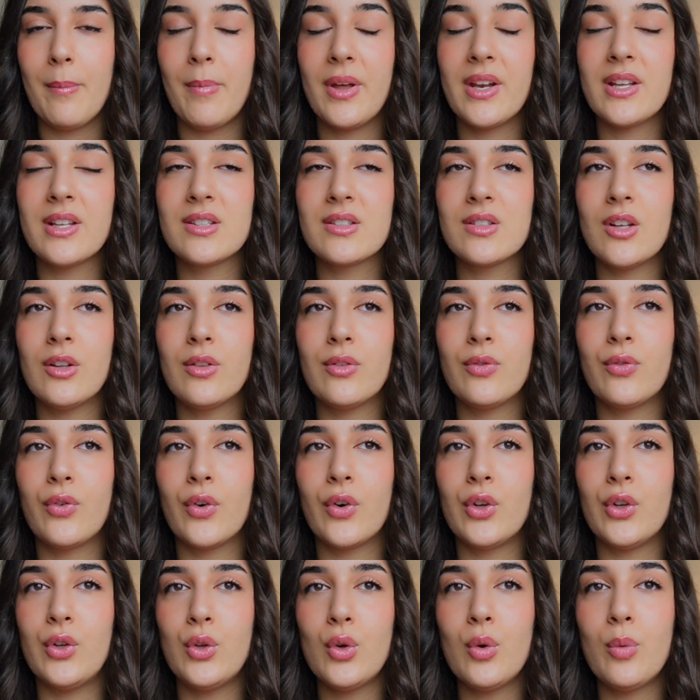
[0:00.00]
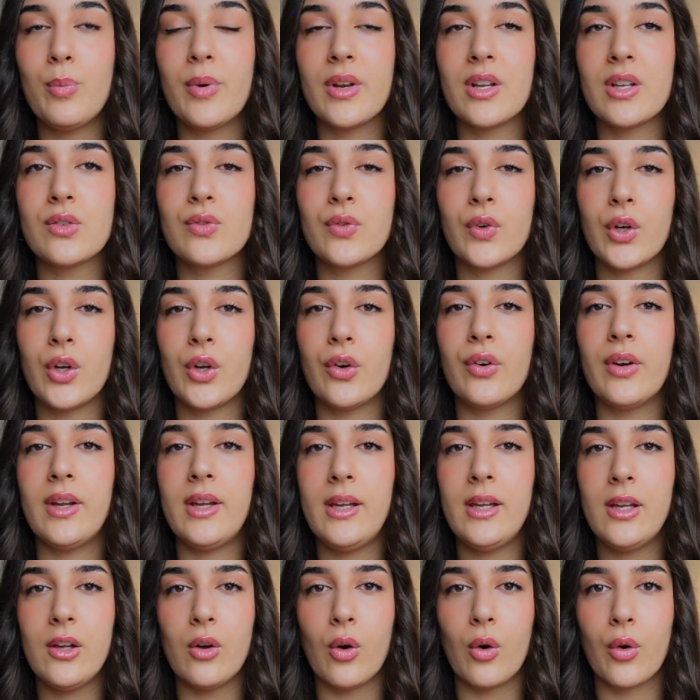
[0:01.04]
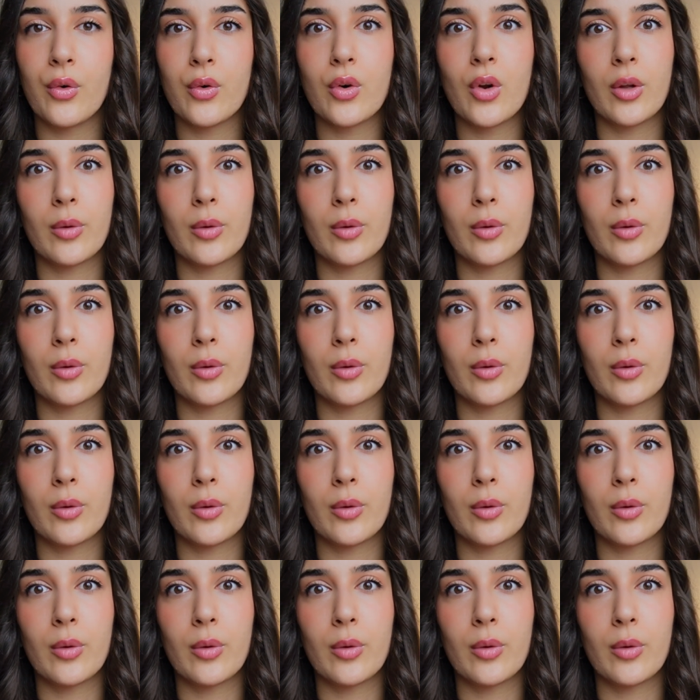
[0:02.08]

but it's not for you, but it's for your ego,